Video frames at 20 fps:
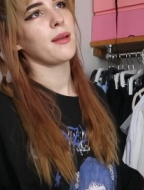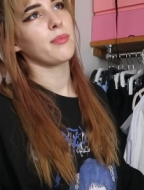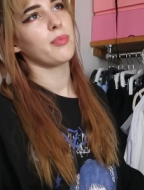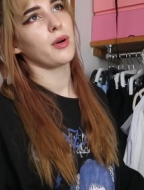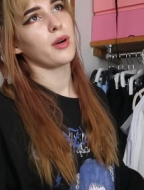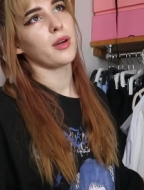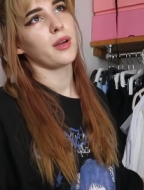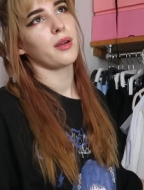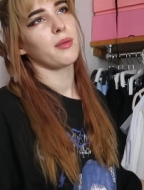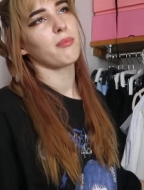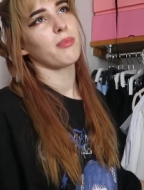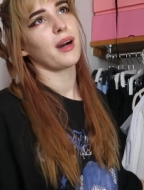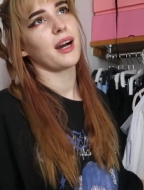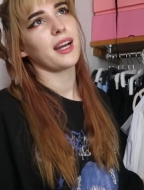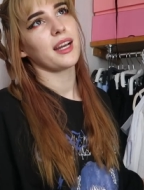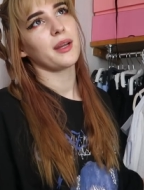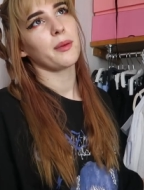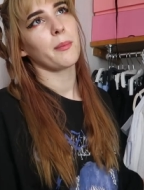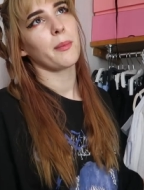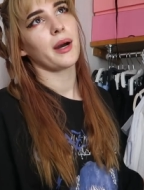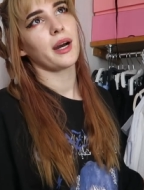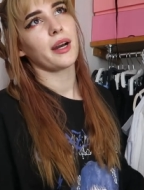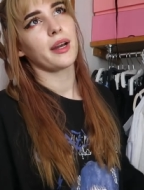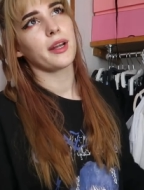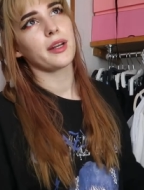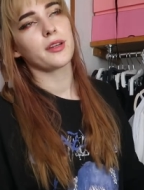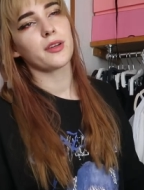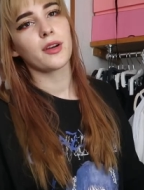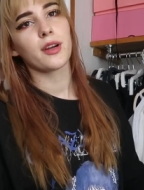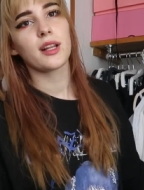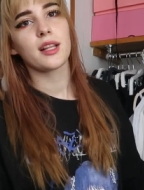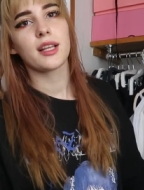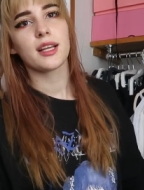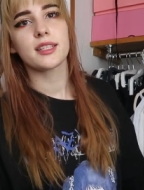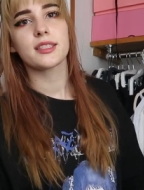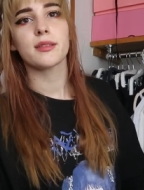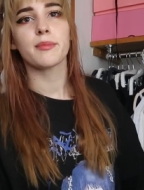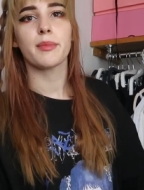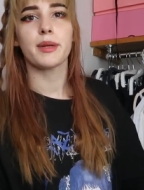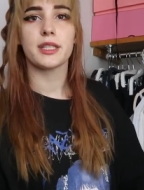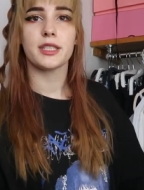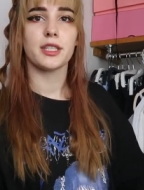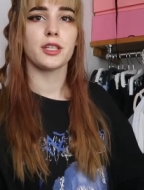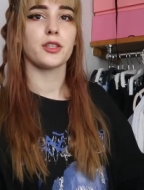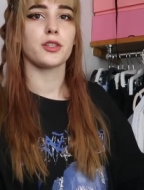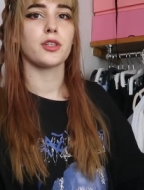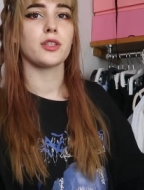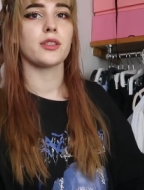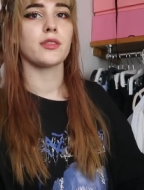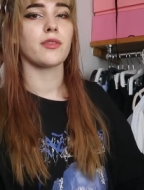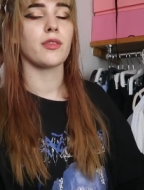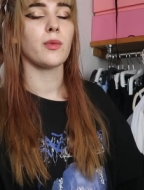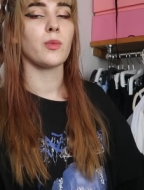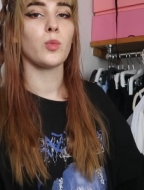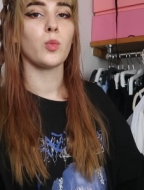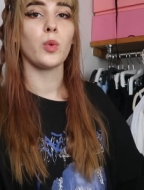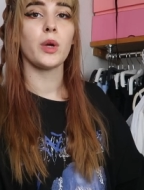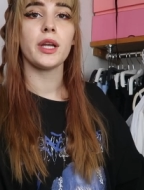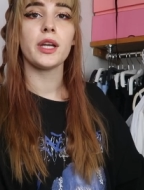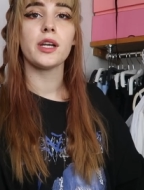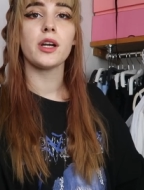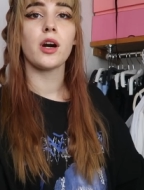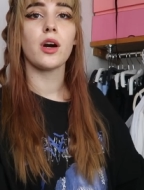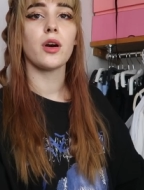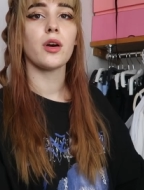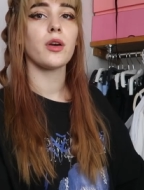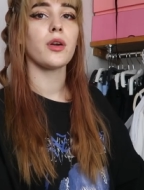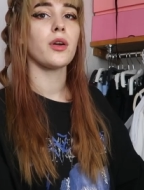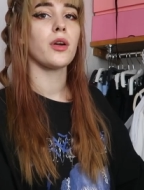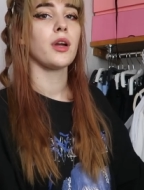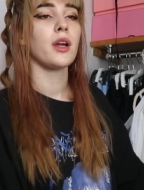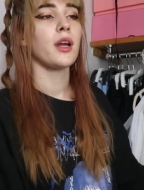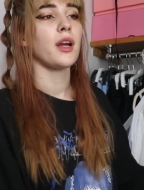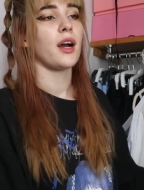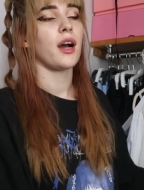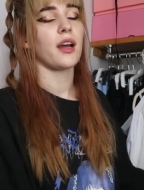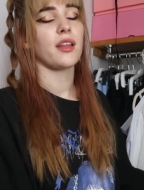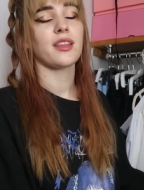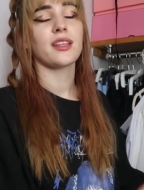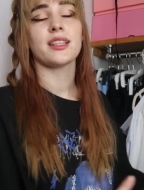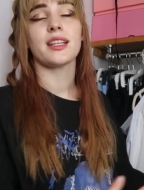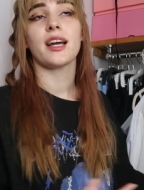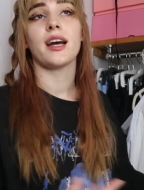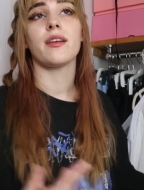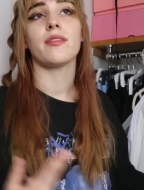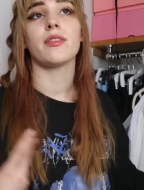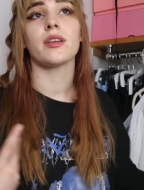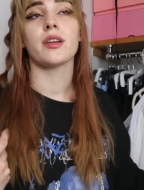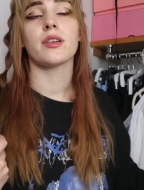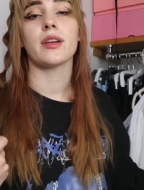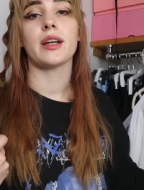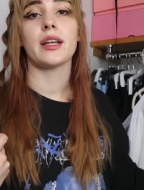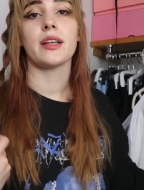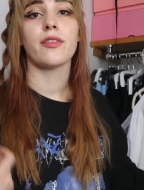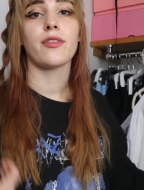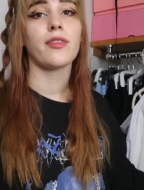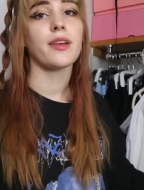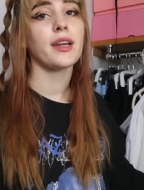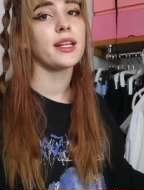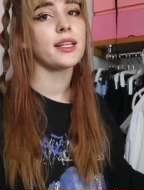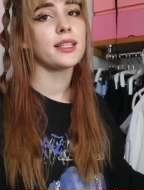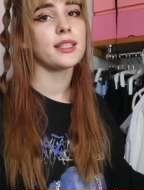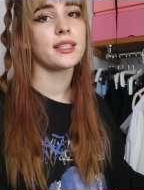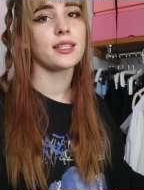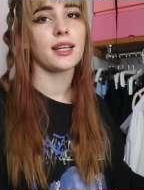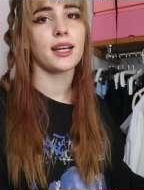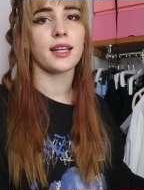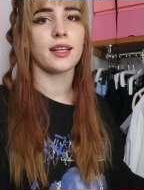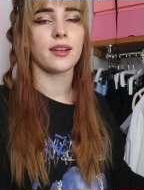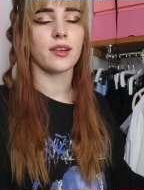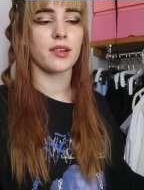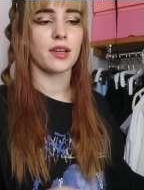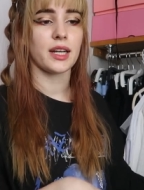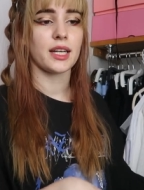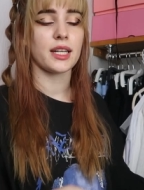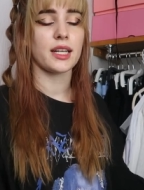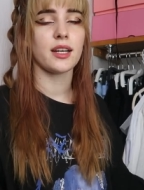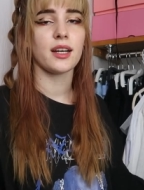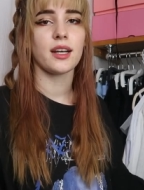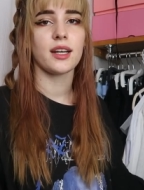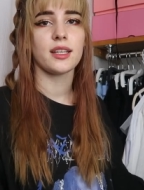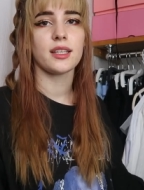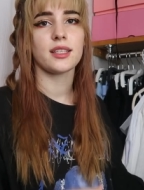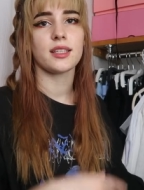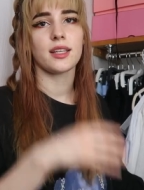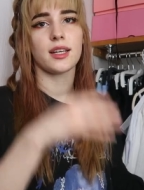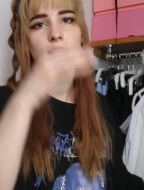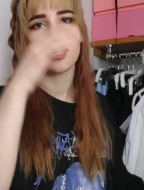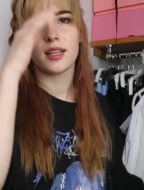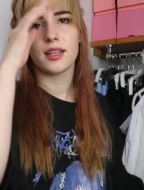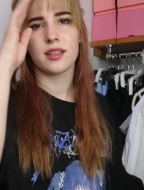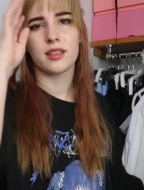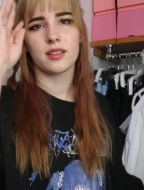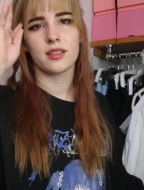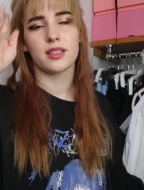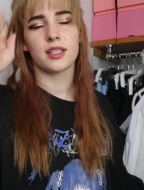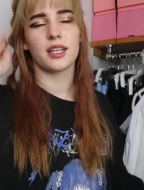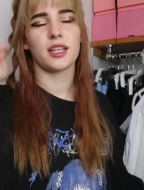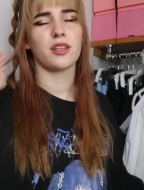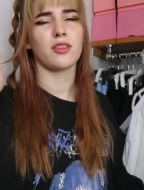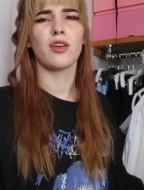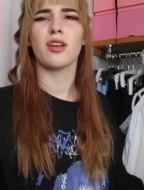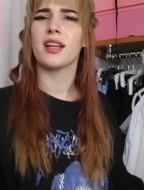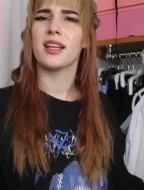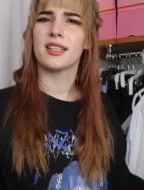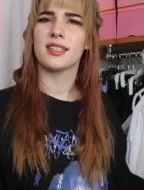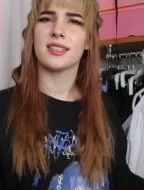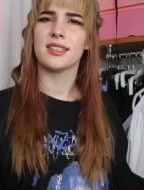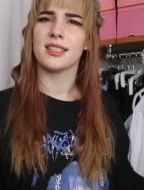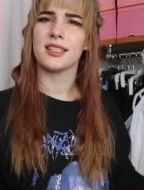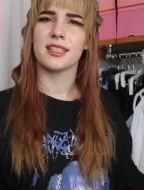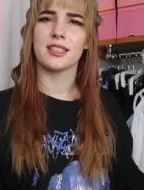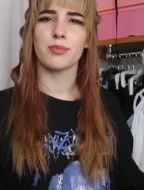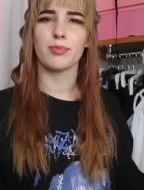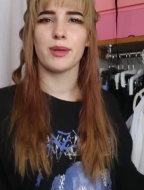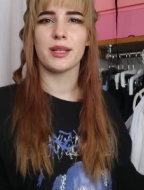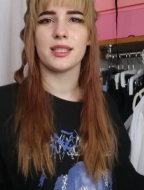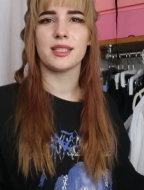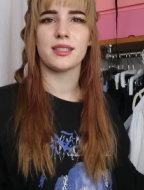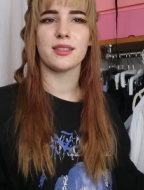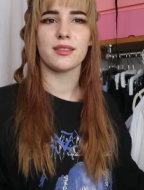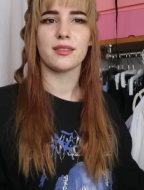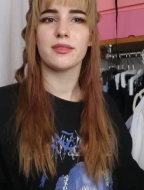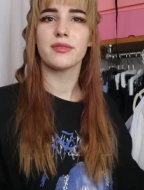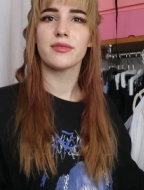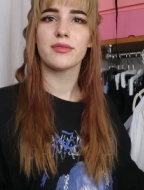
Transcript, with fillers: I bought buy my turtlenecks and basic shirts from WeGo. I think they have a great fit and a great cut, and they're not as expensive.